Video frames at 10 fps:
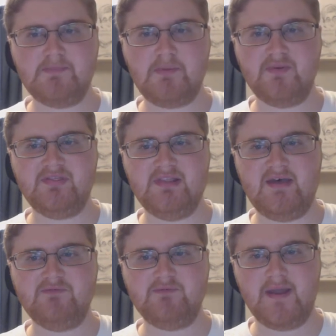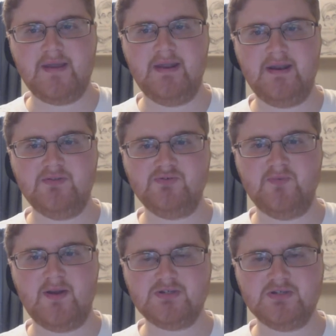trouble with left, right, and other
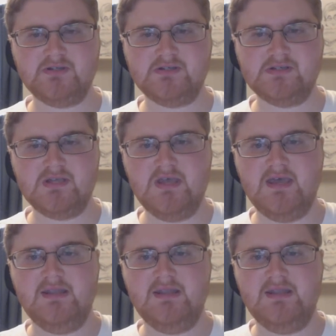directions,